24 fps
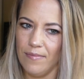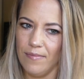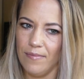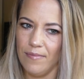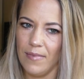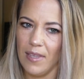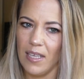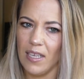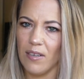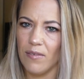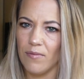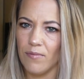
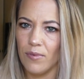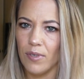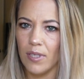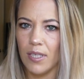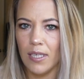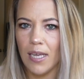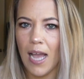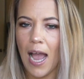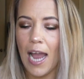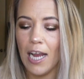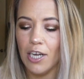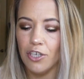
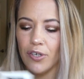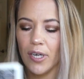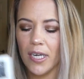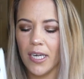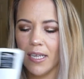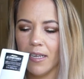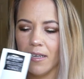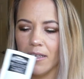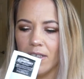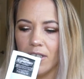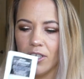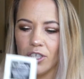really
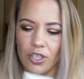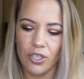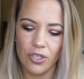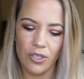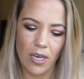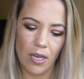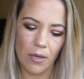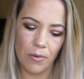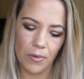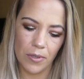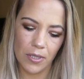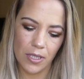hydrating conditioner,
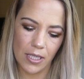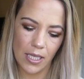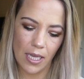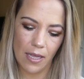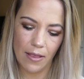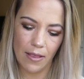I will say